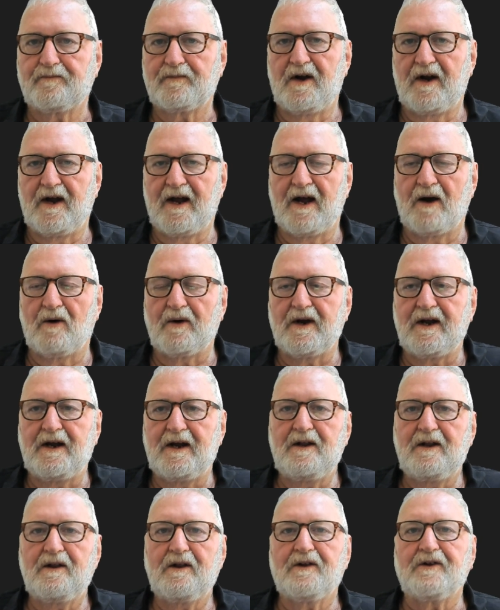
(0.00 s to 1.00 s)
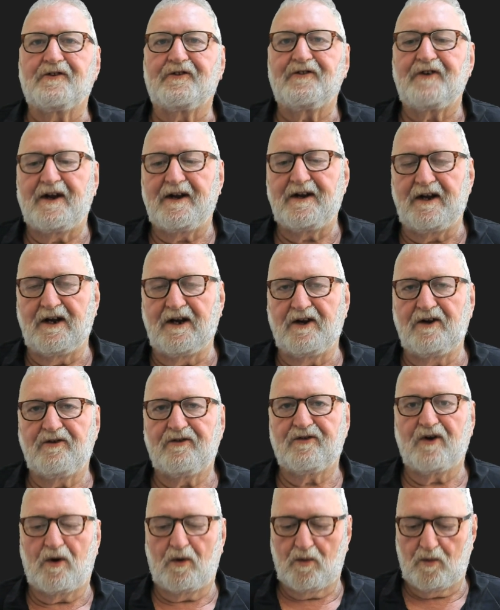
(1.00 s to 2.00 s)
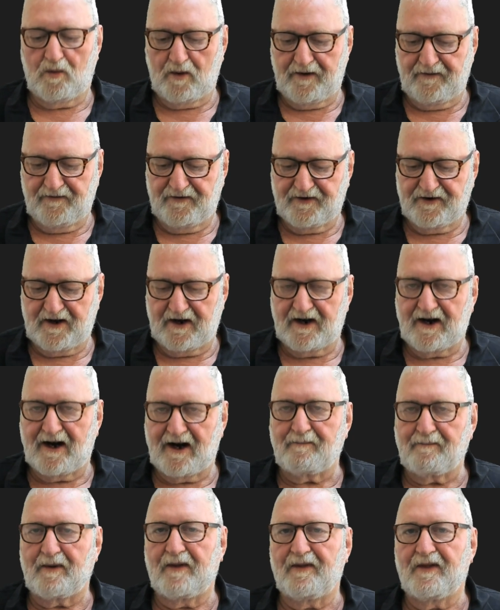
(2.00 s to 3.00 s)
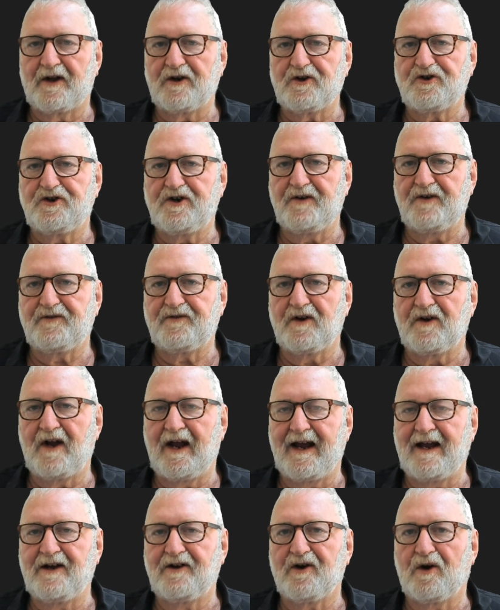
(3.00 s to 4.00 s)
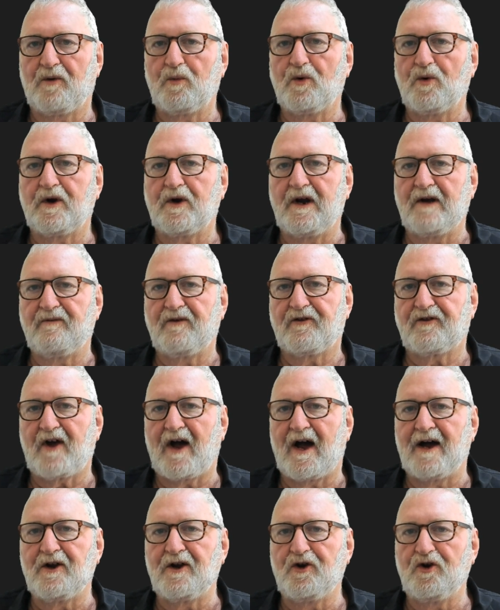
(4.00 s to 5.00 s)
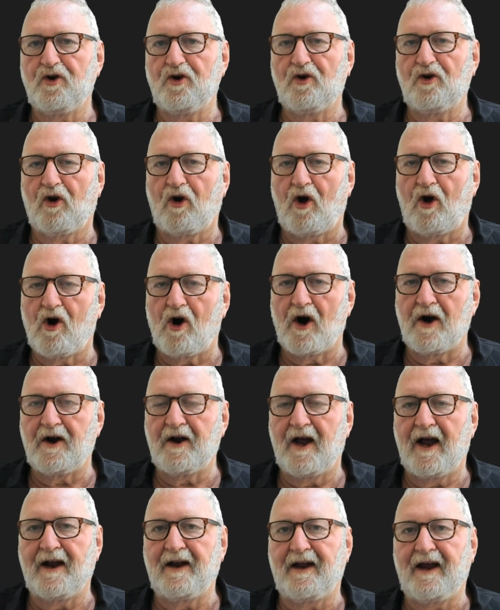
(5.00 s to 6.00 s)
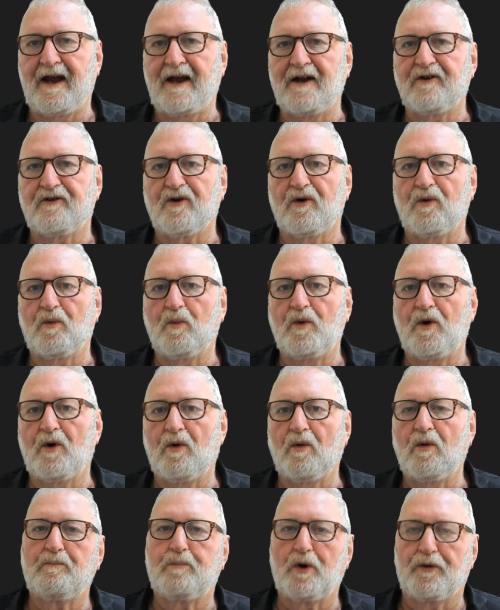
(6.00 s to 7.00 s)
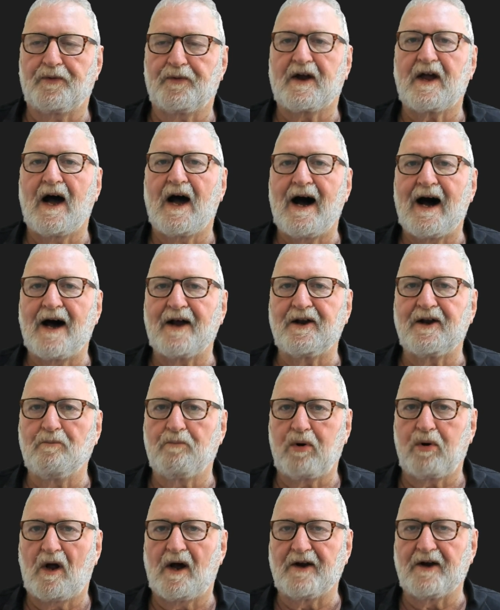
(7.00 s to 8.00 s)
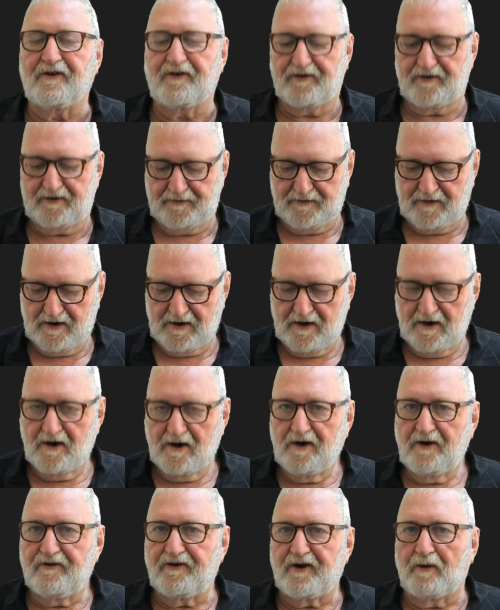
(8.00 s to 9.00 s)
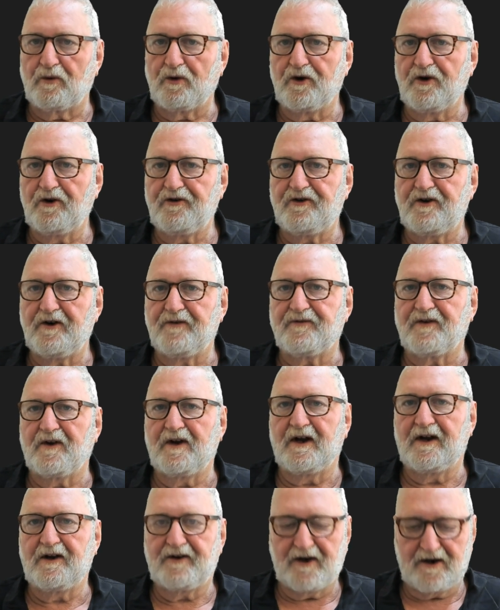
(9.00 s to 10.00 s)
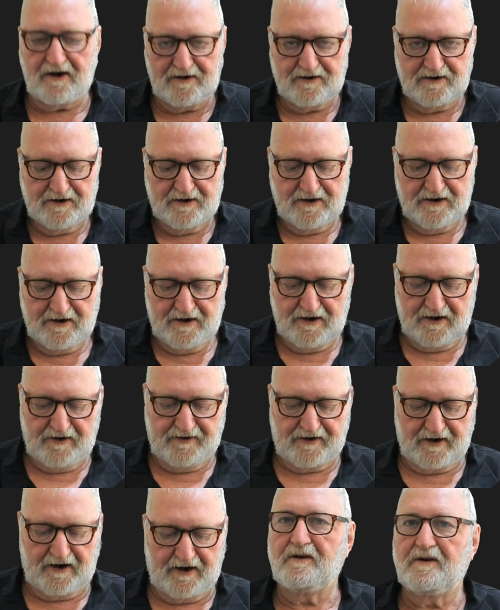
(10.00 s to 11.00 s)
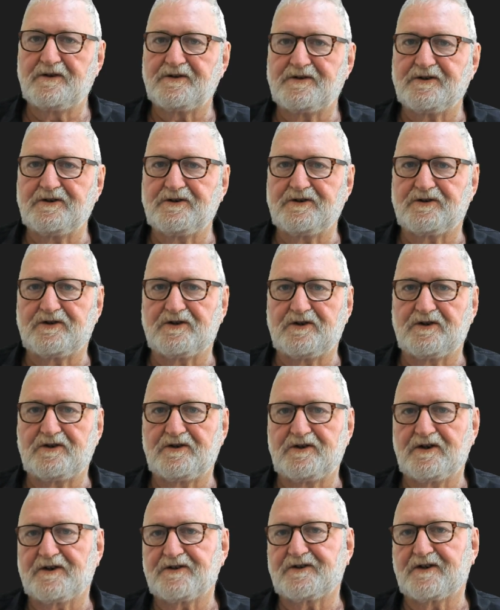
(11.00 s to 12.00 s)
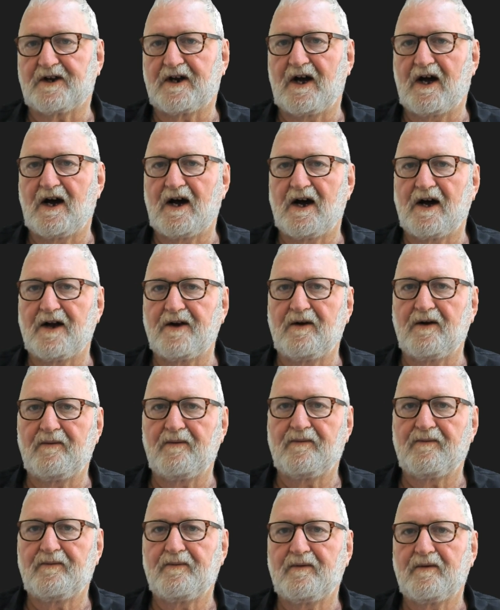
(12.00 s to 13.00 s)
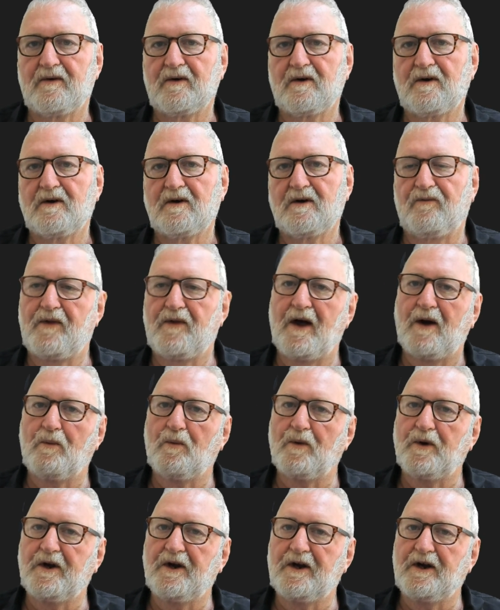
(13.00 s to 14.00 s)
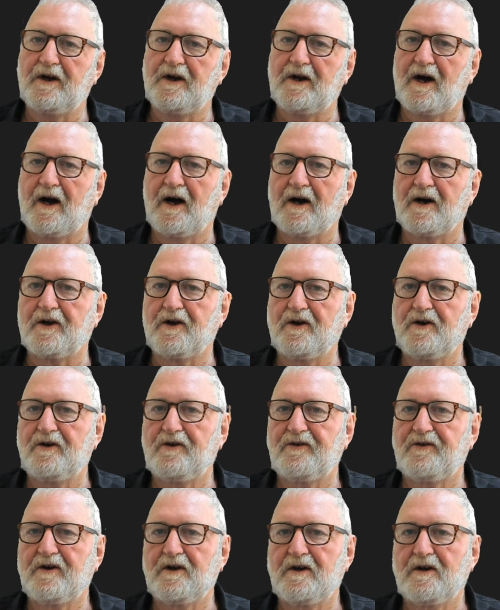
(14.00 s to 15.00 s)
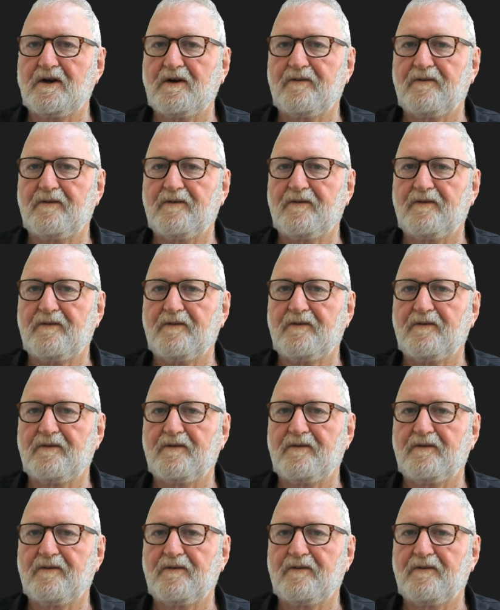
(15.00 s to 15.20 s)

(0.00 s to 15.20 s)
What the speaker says: Now in the settings, we've set up that shift and enter will give us a new line, and enter will put the card in place. So we'll use shift and enter, say this is just a card that we are using